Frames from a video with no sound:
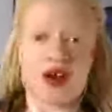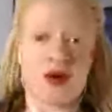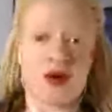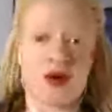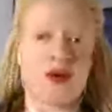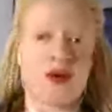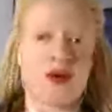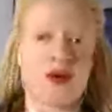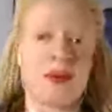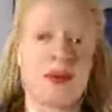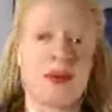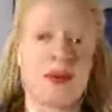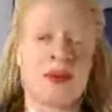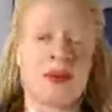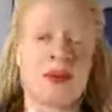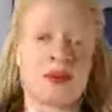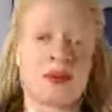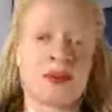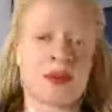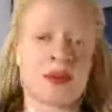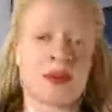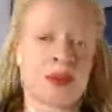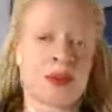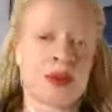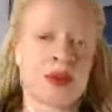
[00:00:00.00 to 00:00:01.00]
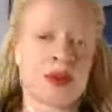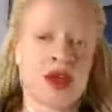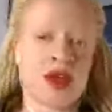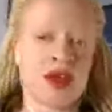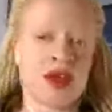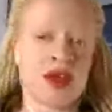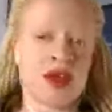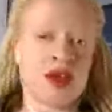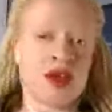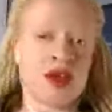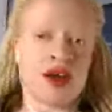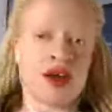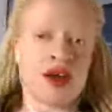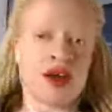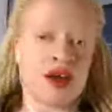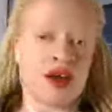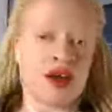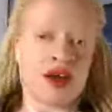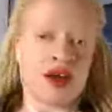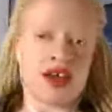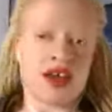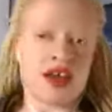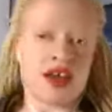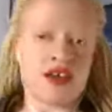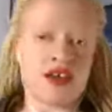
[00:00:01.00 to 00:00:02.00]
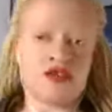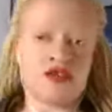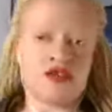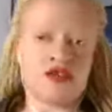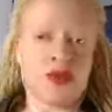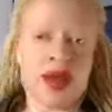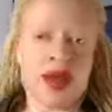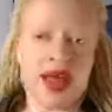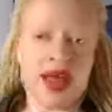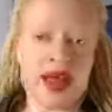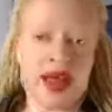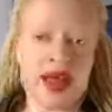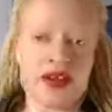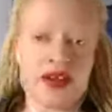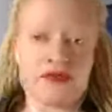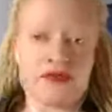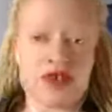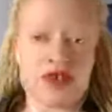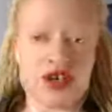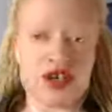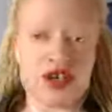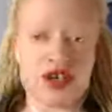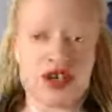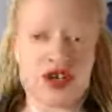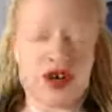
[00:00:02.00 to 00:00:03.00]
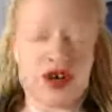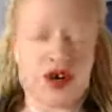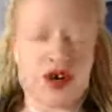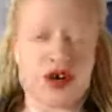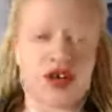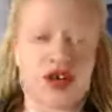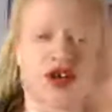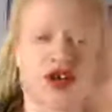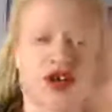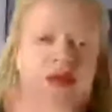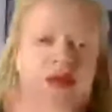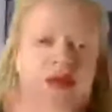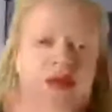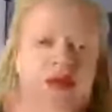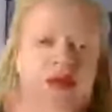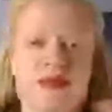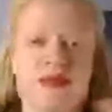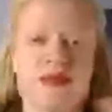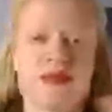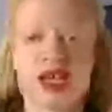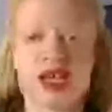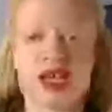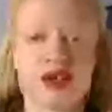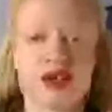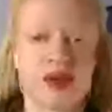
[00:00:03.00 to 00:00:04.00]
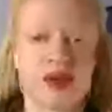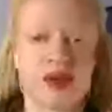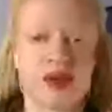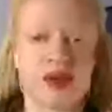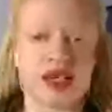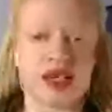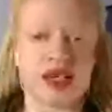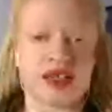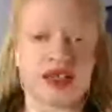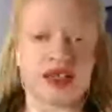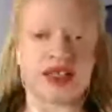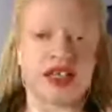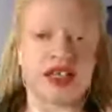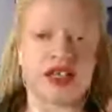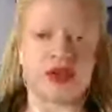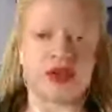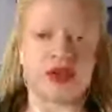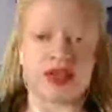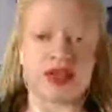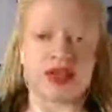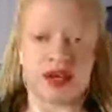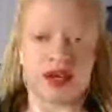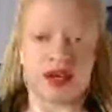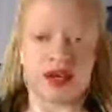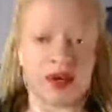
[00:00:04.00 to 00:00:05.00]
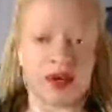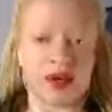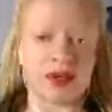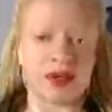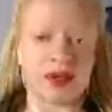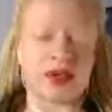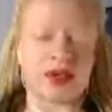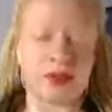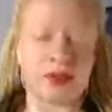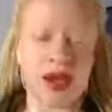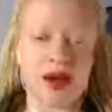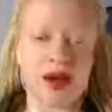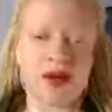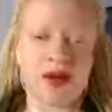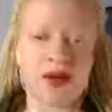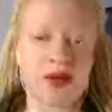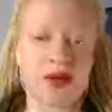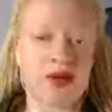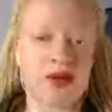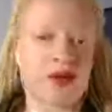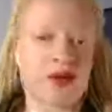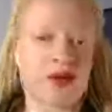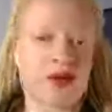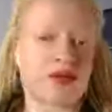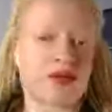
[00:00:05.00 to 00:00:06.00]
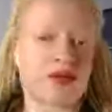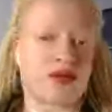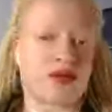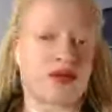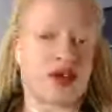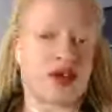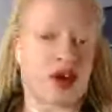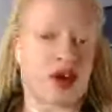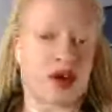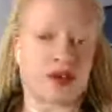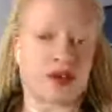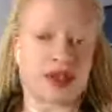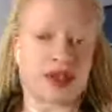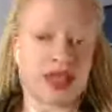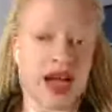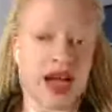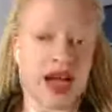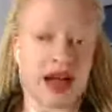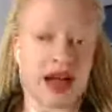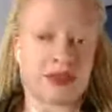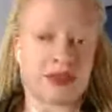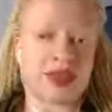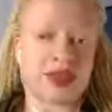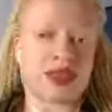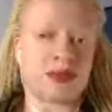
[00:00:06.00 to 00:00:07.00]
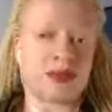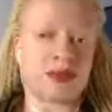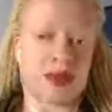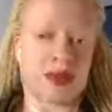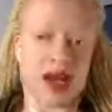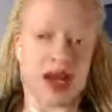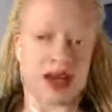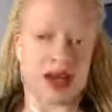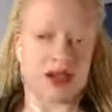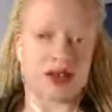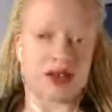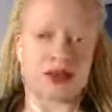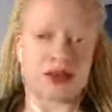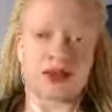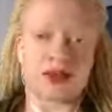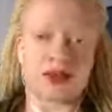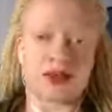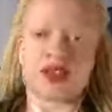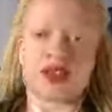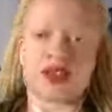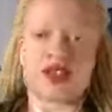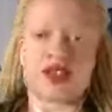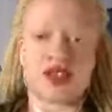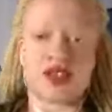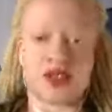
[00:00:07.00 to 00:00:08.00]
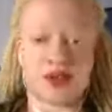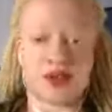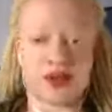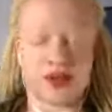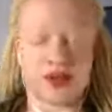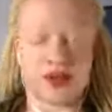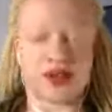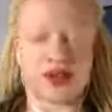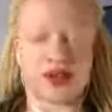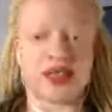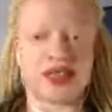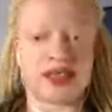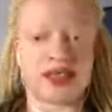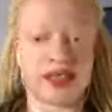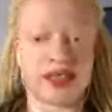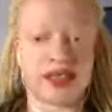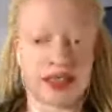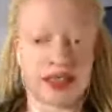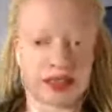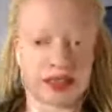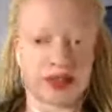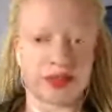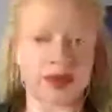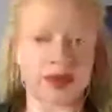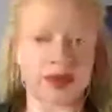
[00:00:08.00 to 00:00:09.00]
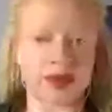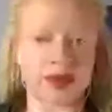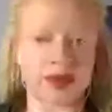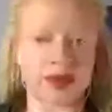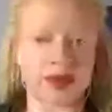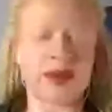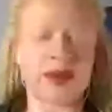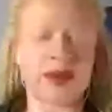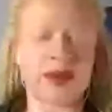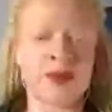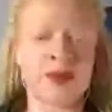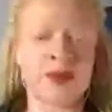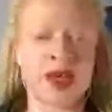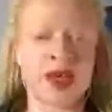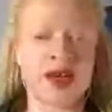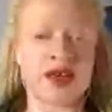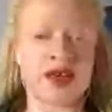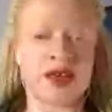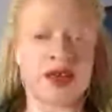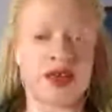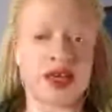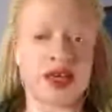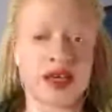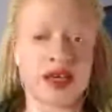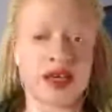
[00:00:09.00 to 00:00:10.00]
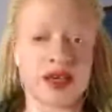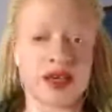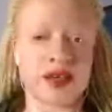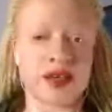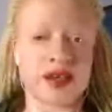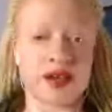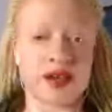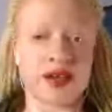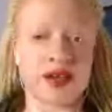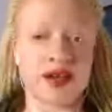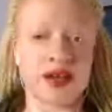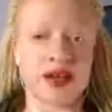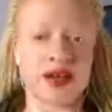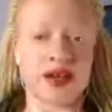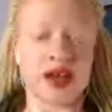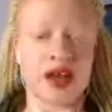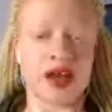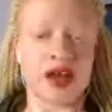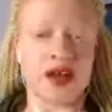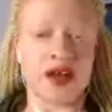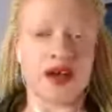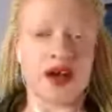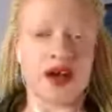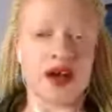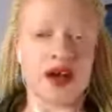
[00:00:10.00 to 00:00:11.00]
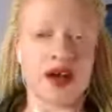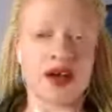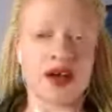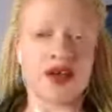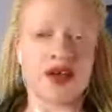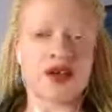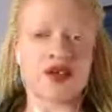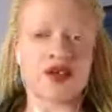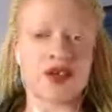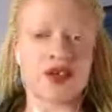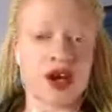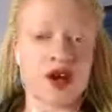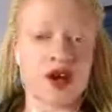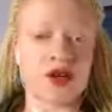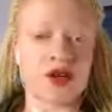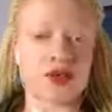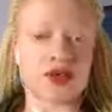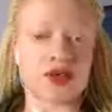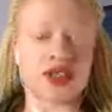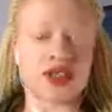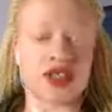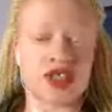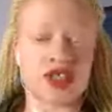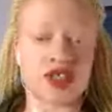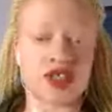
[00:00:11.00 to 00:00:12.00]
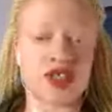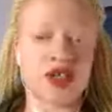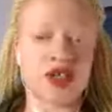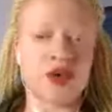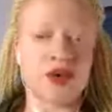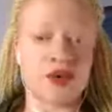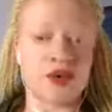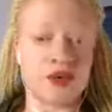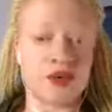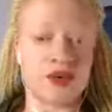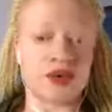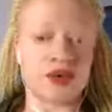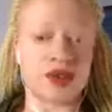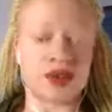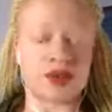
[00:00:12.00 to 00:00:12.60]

So if you have your main menu is, and you sell women's apparel, tops, bottoms, shoes, accessories, then under those shoes,